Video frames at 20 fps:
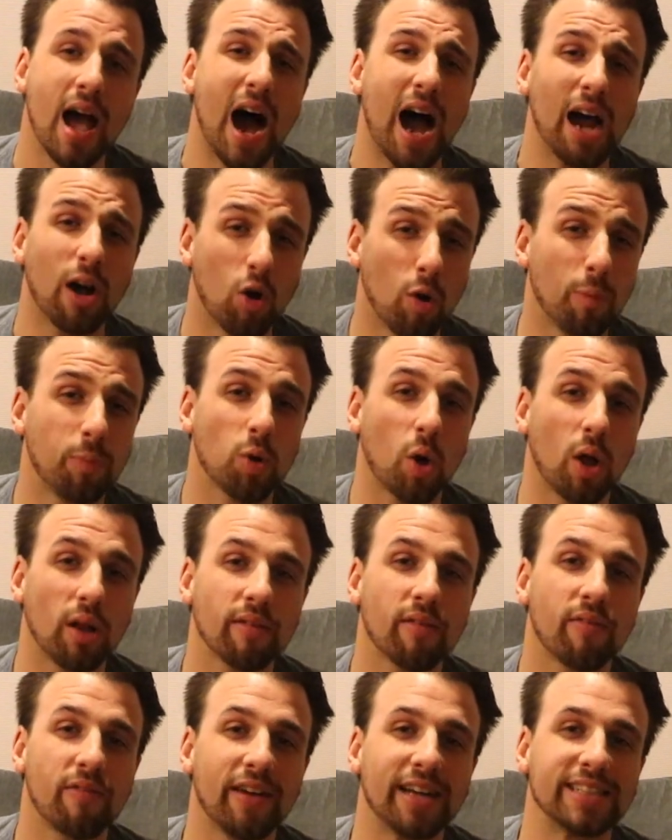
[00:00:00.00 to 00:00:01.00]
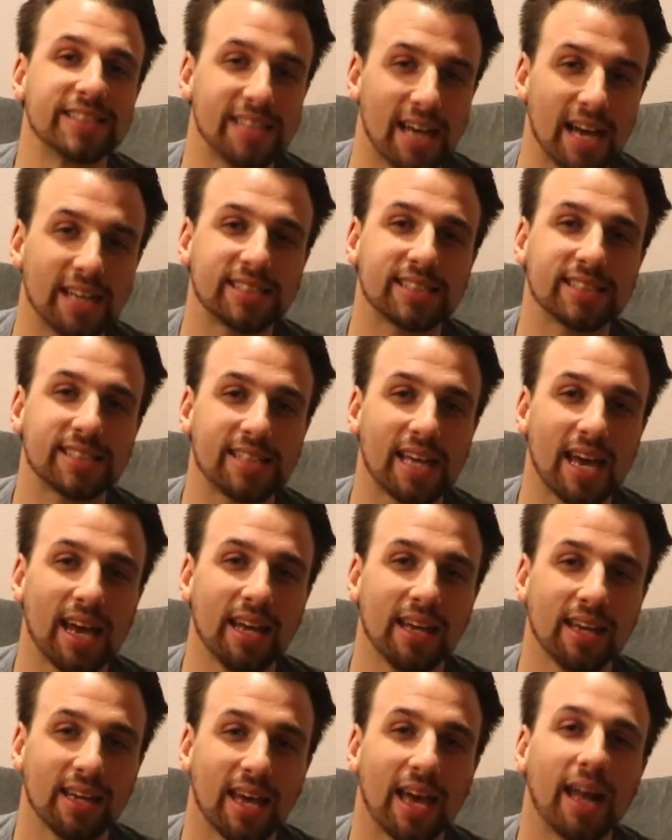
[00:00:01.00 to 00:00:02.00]
I hope you all have a fantastic
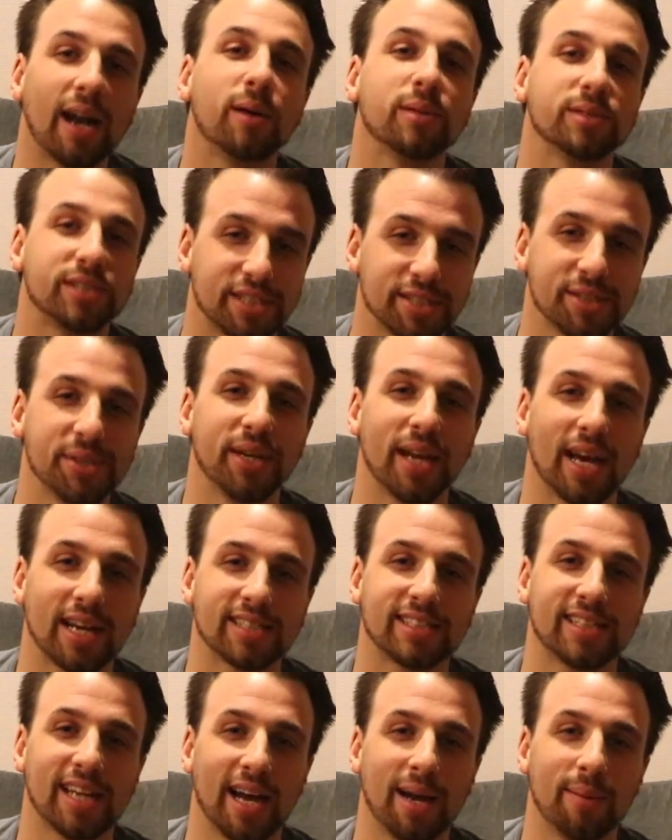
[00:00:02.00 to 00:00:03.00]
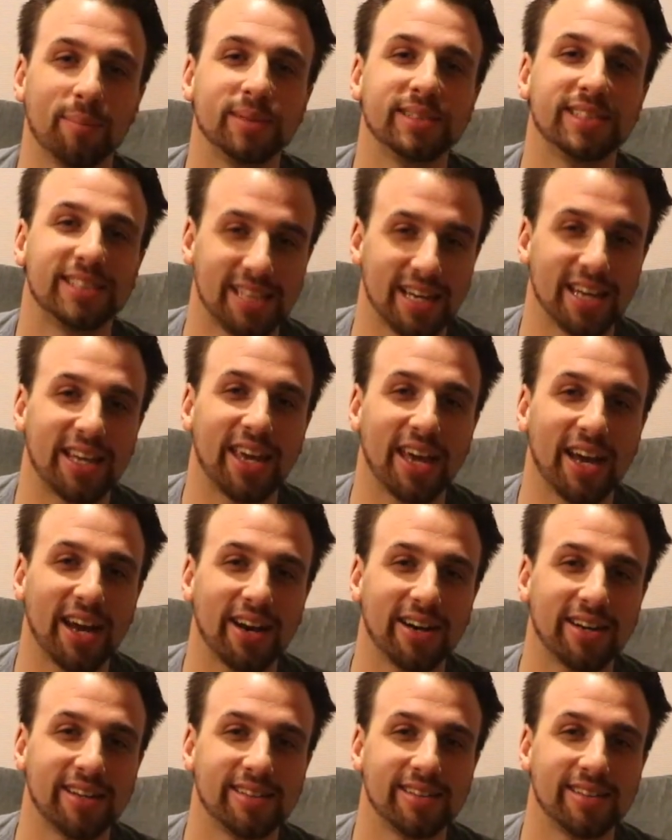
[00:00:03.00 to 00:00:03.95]
day, and I will see you next time. Take care.